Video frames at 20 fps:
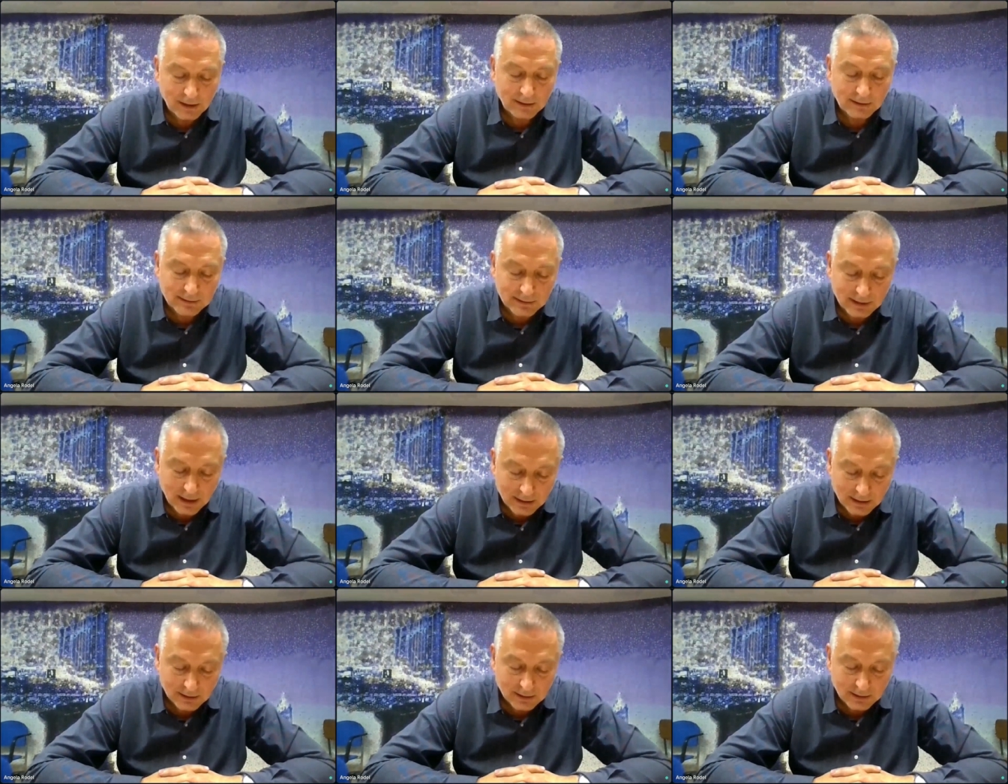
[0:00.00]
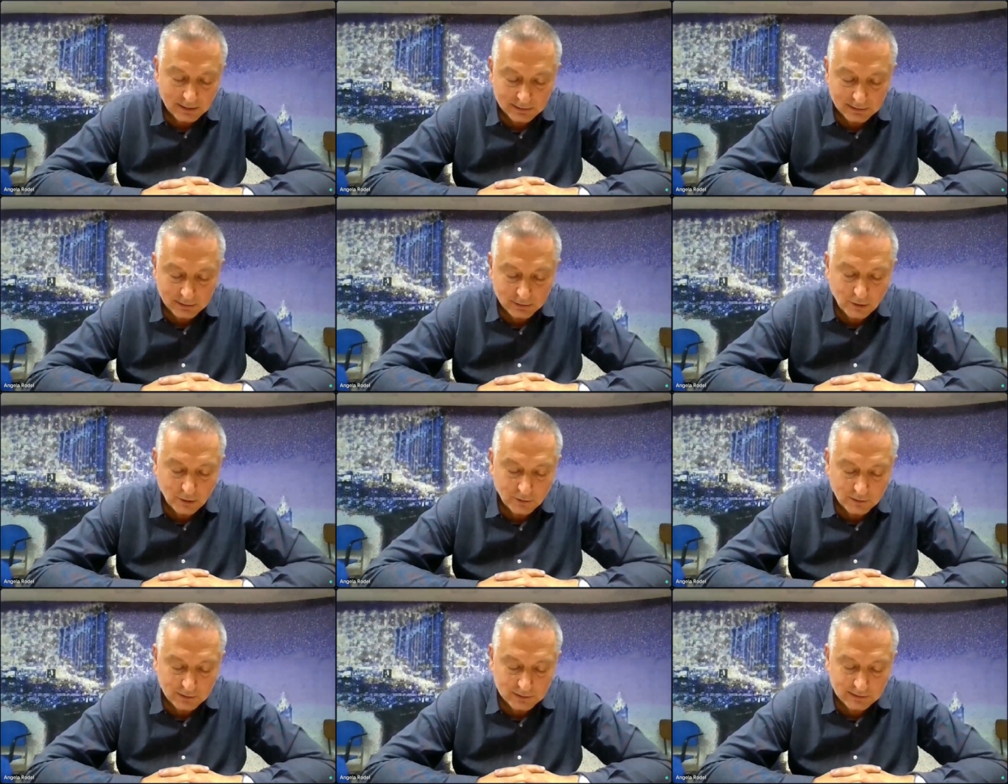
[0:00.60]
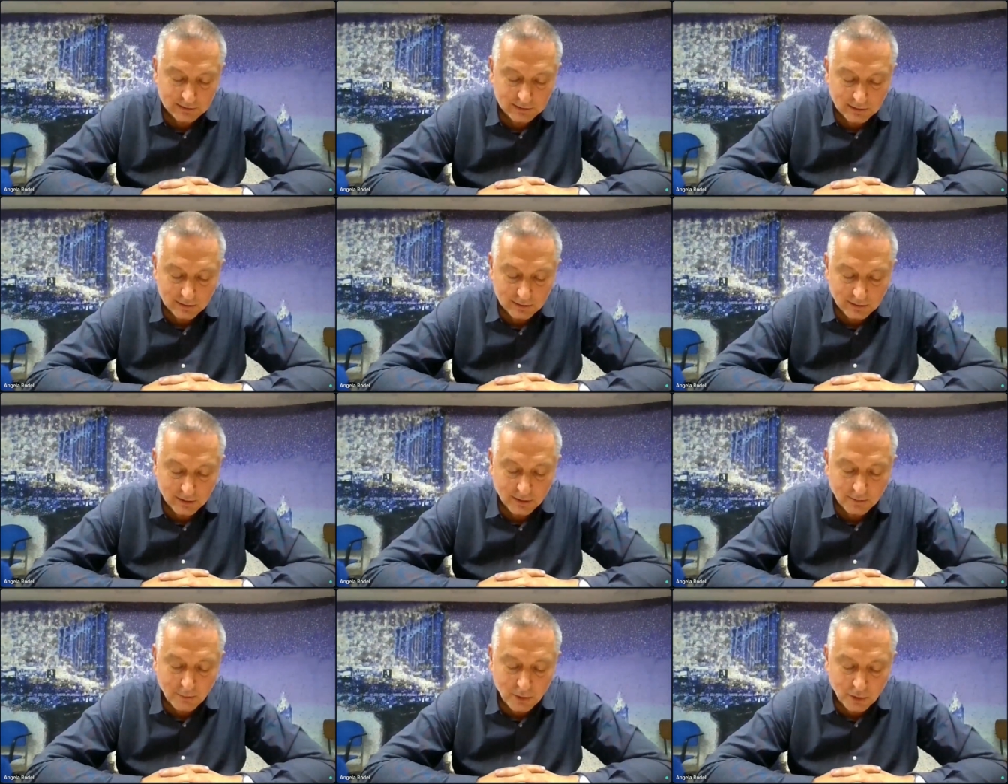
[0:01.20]
Inside her stories,
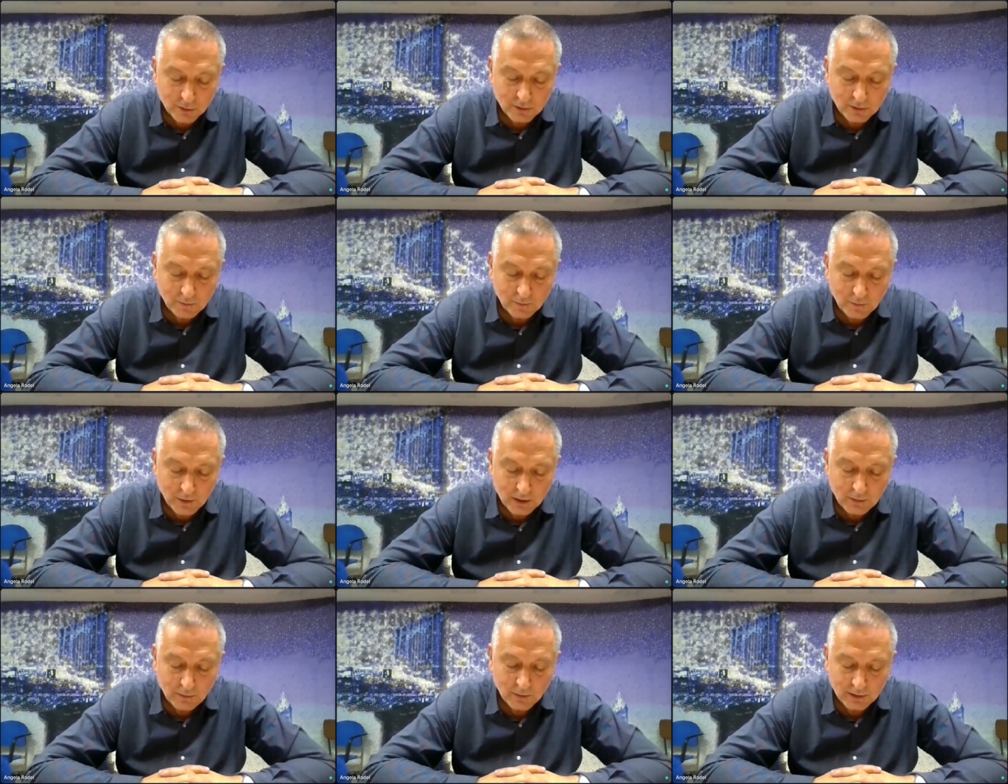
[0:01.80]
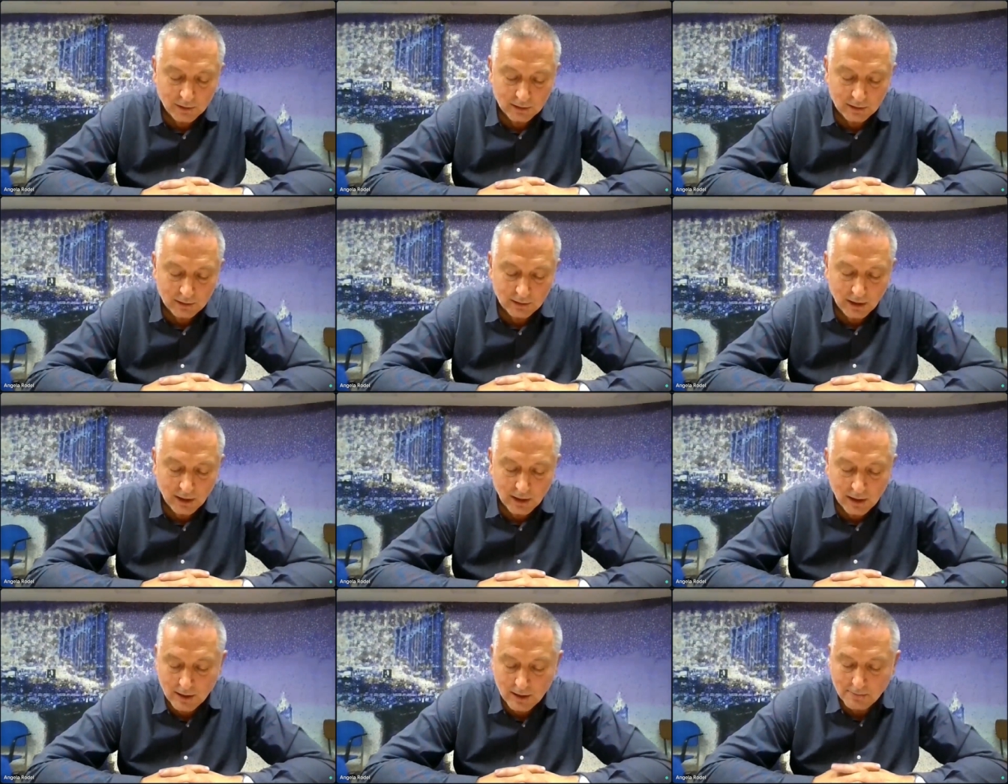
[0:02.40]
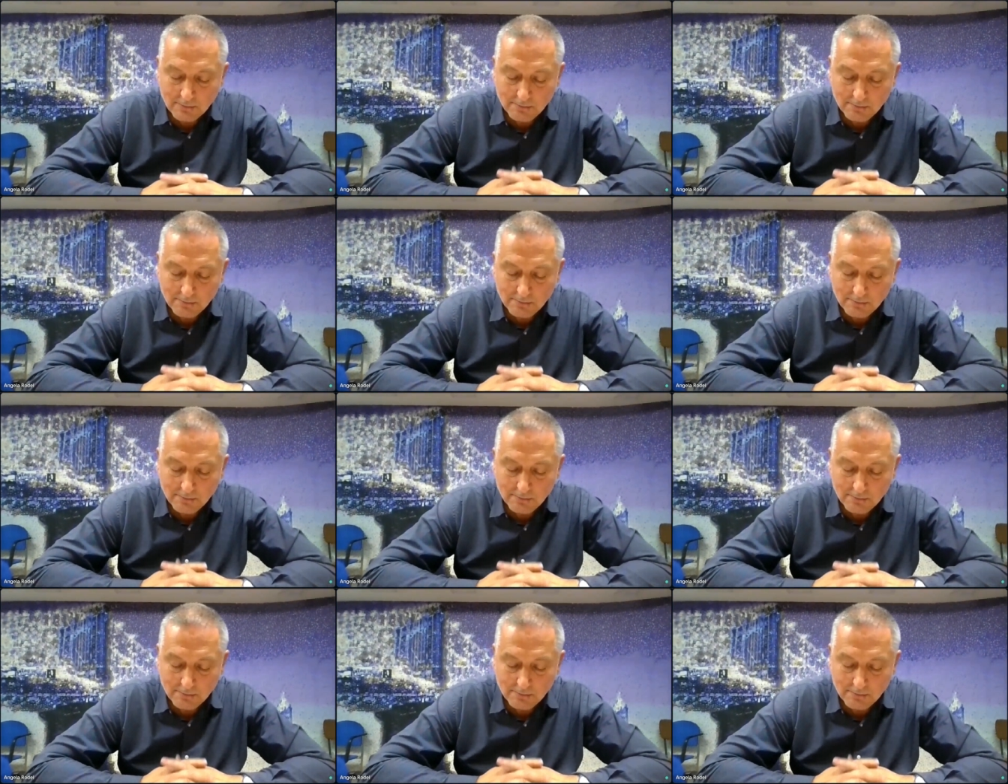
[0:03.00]
the most frequent